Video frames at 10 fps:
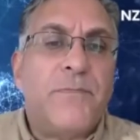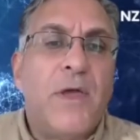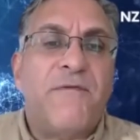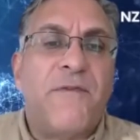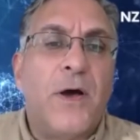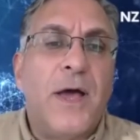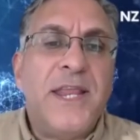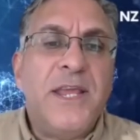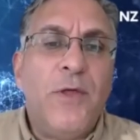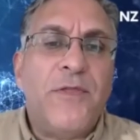for
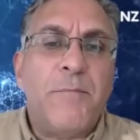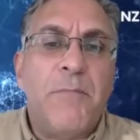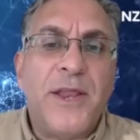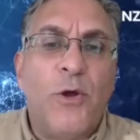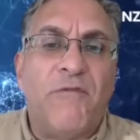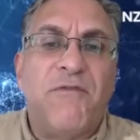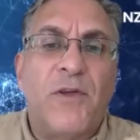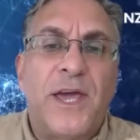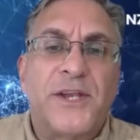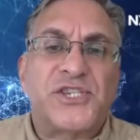anyone that might not
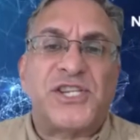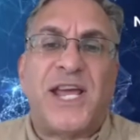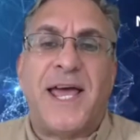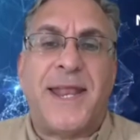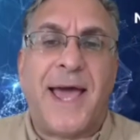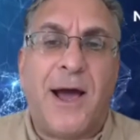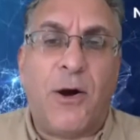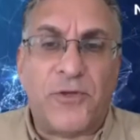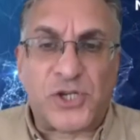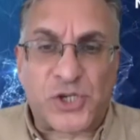fully understand
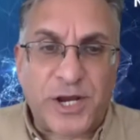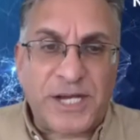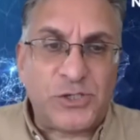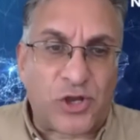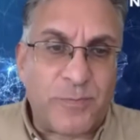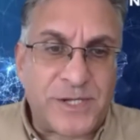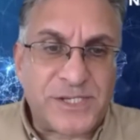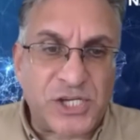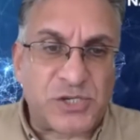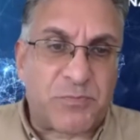how the trade
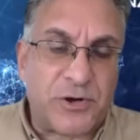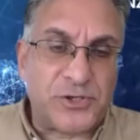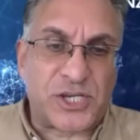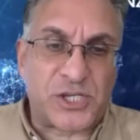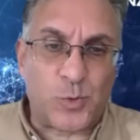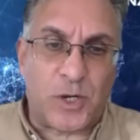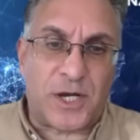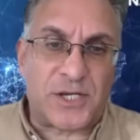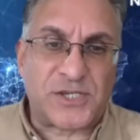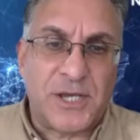documentation process
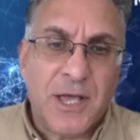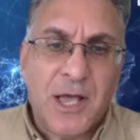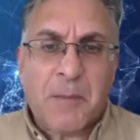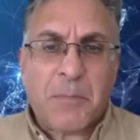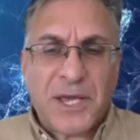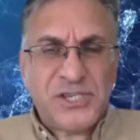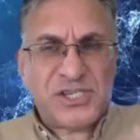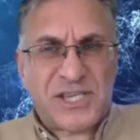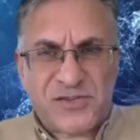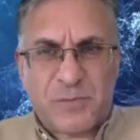works, please
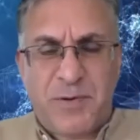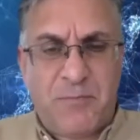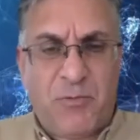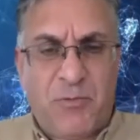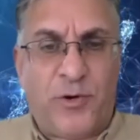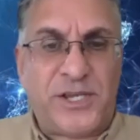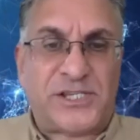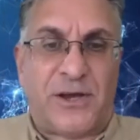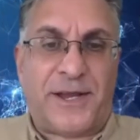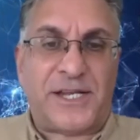just give us a bit more
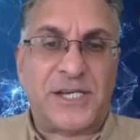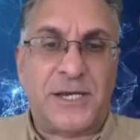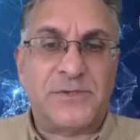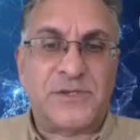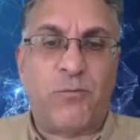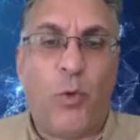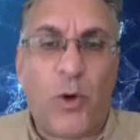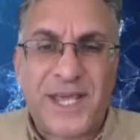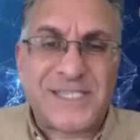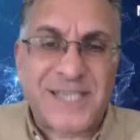insight in terms of
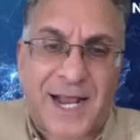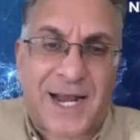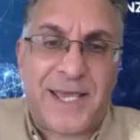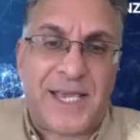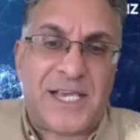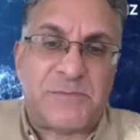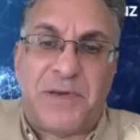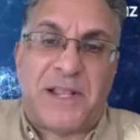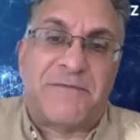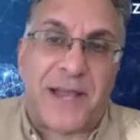what exactly is
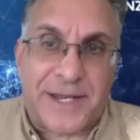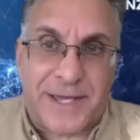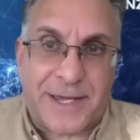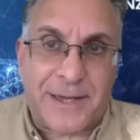bill of lading.